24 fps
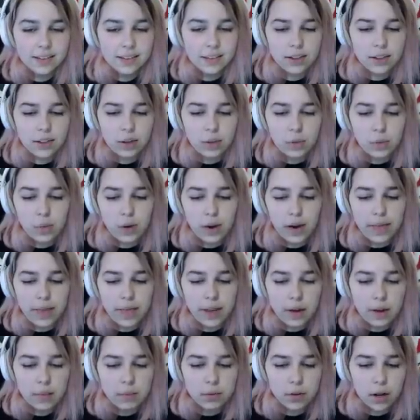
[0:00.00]
You won
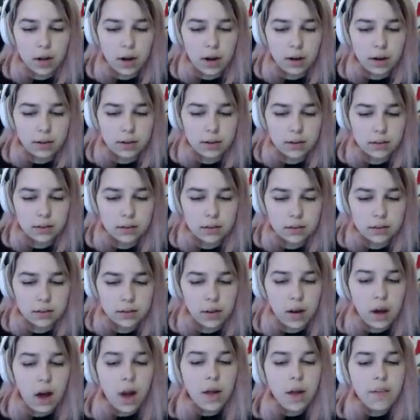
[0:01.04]
that block?
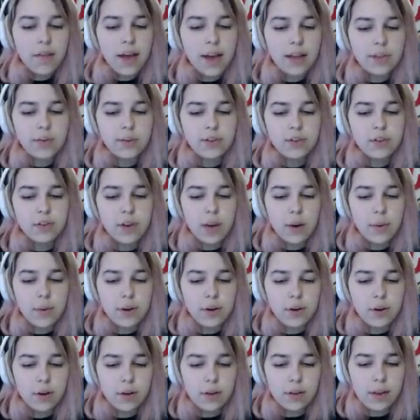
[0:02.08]
Yeah. That's what you get when
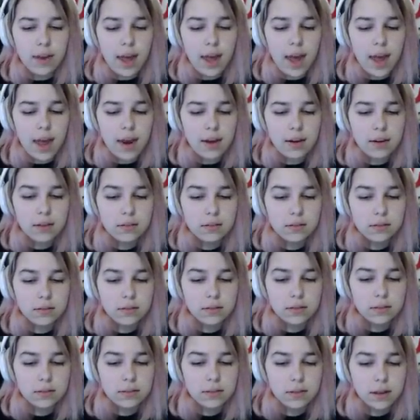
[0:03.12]
you go to the end?
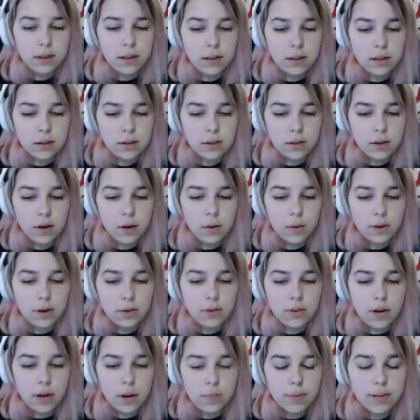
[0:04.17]
Thank you. Oh, are you
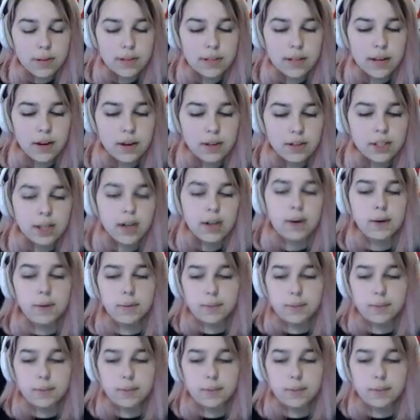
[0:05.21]
trying I to I got that, and I also